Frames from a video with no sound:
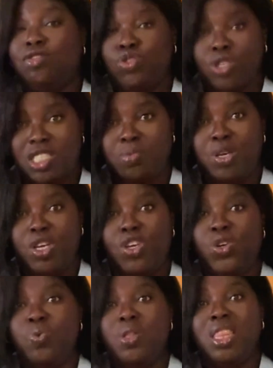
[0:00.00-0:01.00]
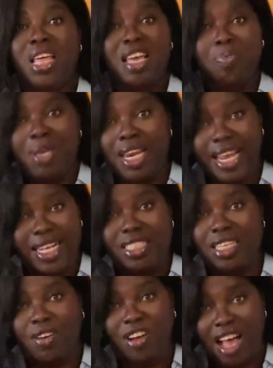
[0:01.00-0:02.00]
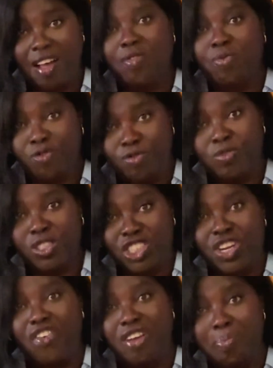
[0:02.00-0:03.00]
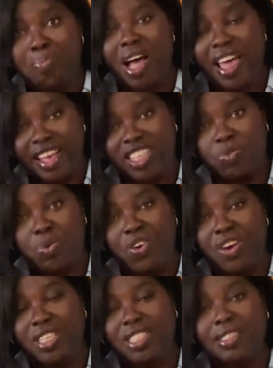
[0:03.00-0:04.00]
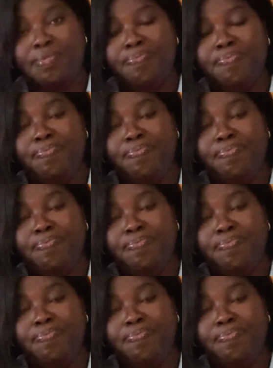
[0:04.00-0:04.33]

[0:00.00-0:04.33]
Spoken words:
Trust me, you will thank me later for sharing my experience.